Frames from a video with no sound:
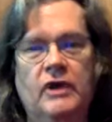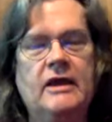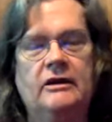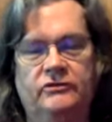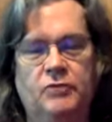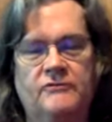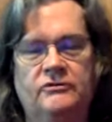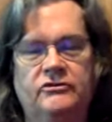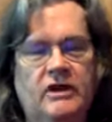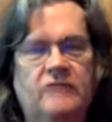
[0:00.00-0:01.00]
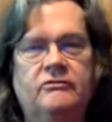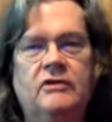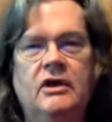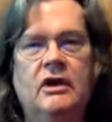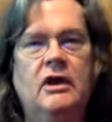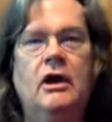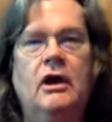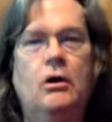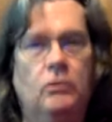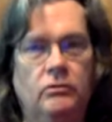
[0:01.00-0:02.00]
it says, pray for Jeff.
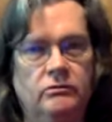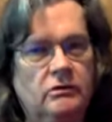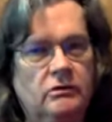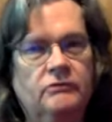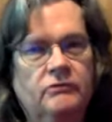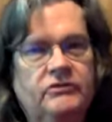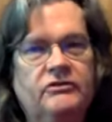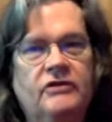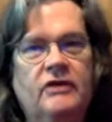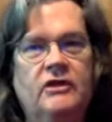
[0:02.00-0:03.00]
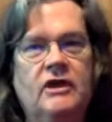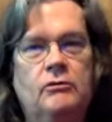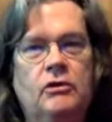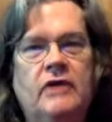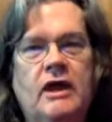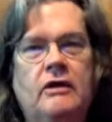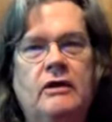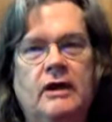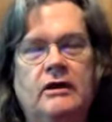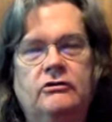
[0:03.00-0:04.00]
Oh, this is that thing I wrote down and I can
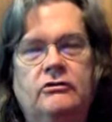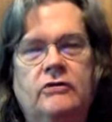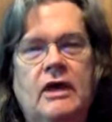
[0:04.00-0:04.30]
do that.